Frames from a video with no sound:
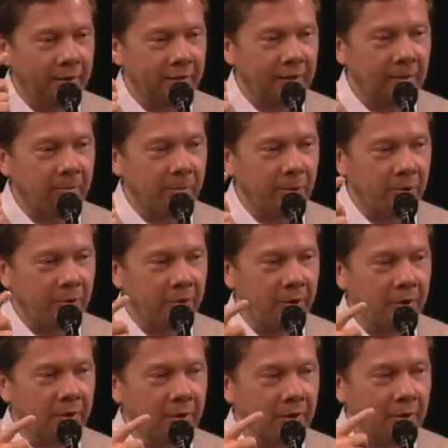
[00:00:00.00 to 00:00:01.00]
some
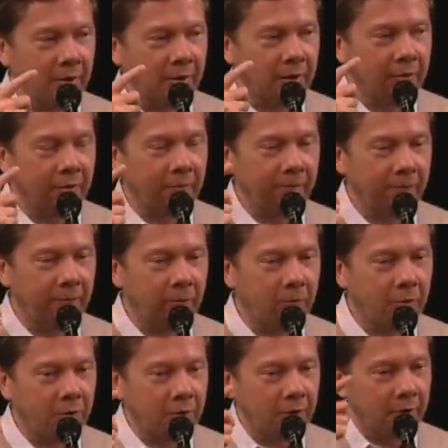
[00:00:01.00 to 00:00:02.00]
point in the
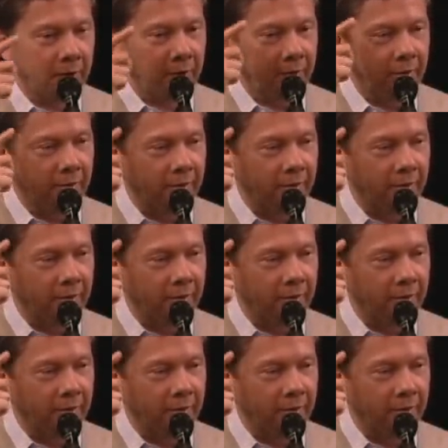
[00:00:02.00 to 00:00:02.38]
future